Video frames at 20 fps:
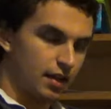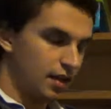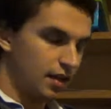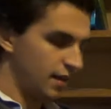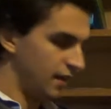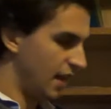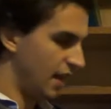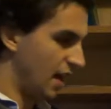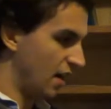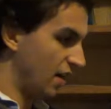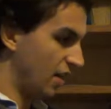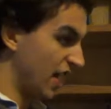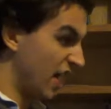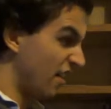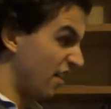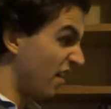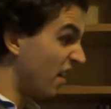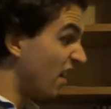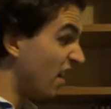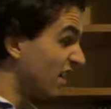Now,
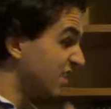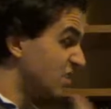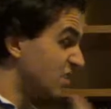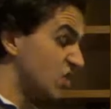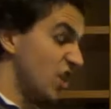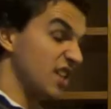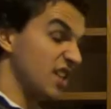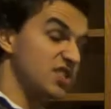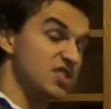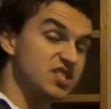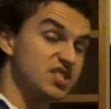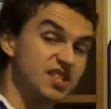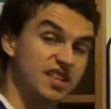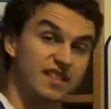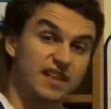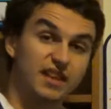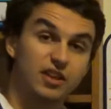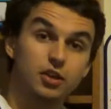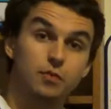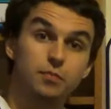there are suggestions that
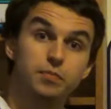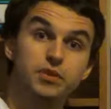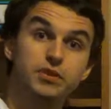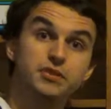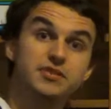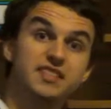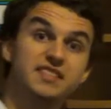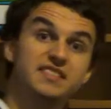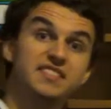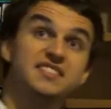they could be using